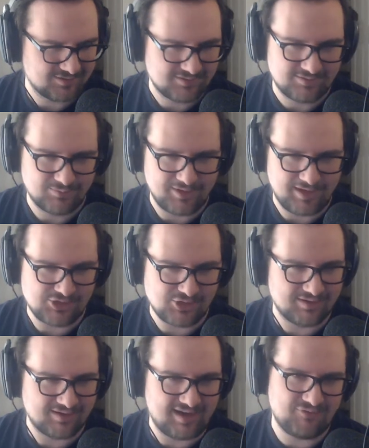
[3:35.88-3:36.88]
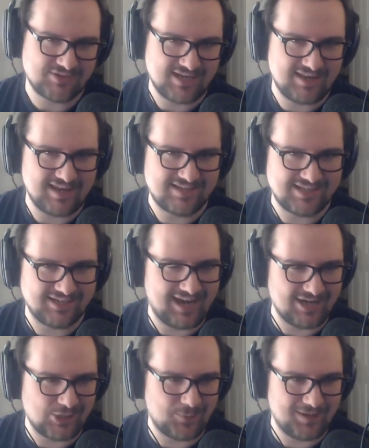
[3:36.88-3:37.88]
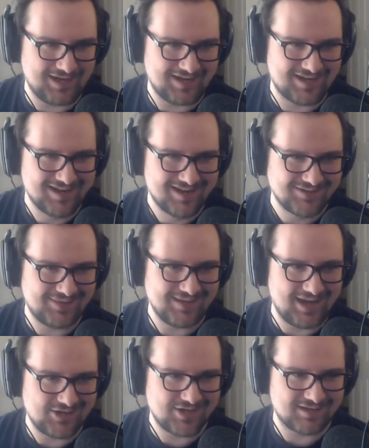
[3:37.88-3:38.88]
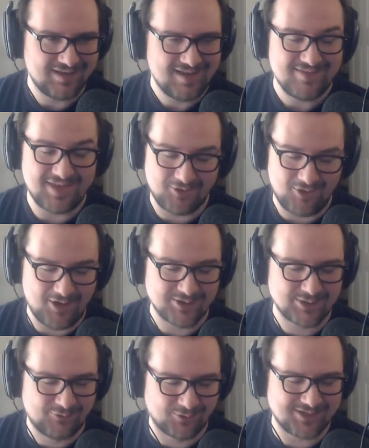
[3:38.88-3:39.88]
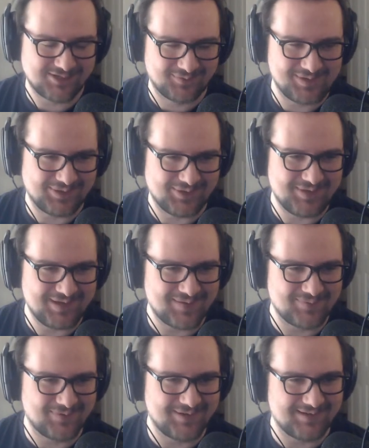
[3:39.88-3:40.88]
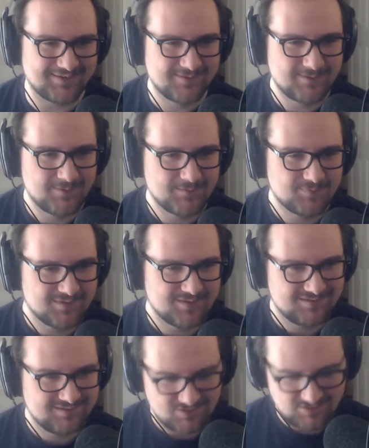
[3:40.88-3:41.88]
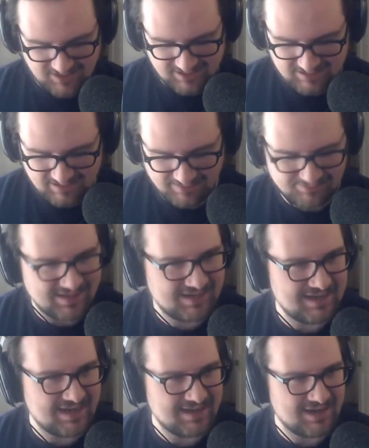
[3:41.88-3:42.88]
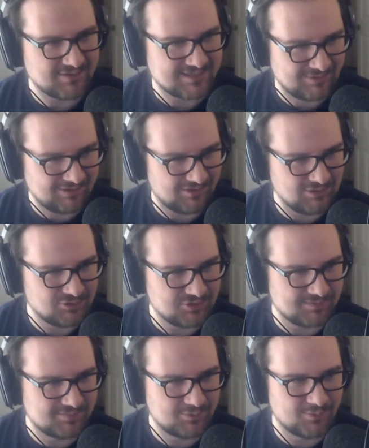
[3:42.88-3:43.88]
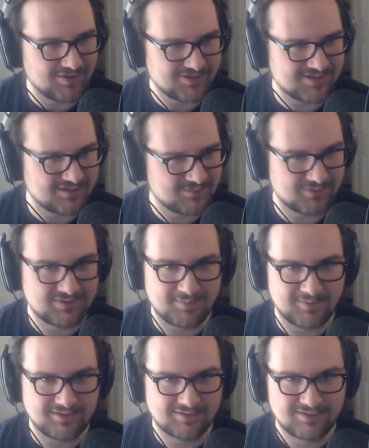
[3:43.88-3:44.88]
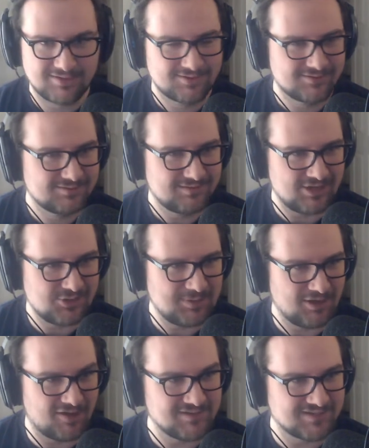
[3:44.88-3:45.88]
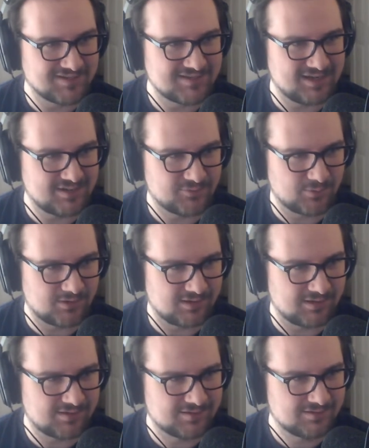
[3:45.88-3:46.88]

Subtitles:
Well, okay, if you send a sig HUP to the agent, that'll also force it to reload the endpoint. And now someone on YouTube who watches this will tell me HUP obviously stands for